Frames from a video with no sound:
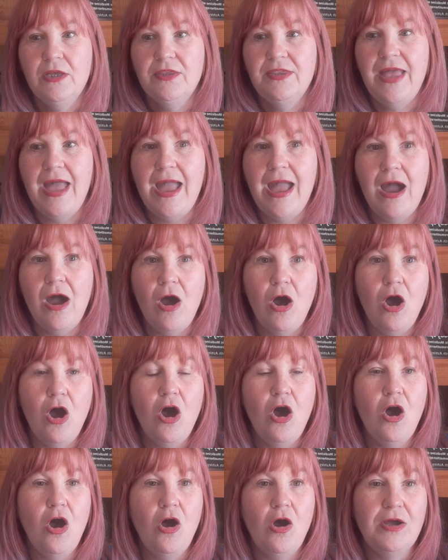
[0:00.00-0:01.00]
There
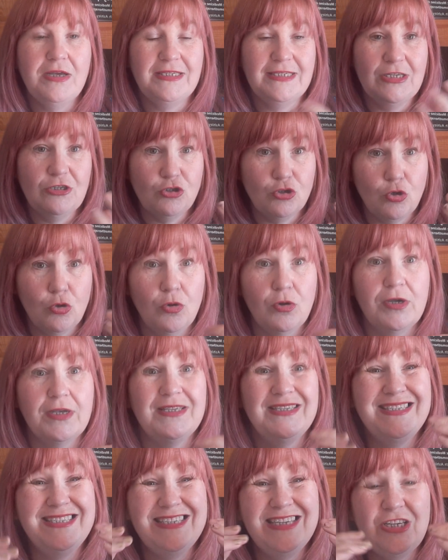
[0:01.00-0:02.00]
are essential oil
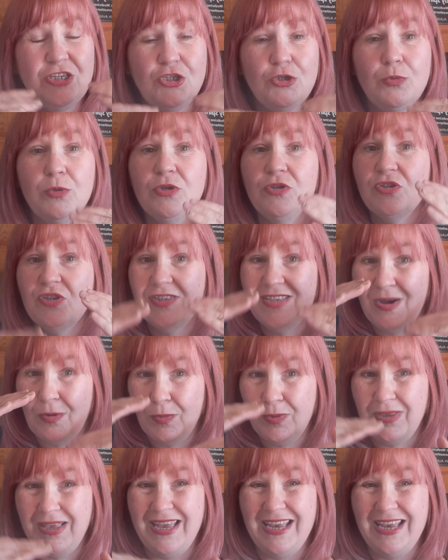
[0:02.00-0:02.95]
constituents that will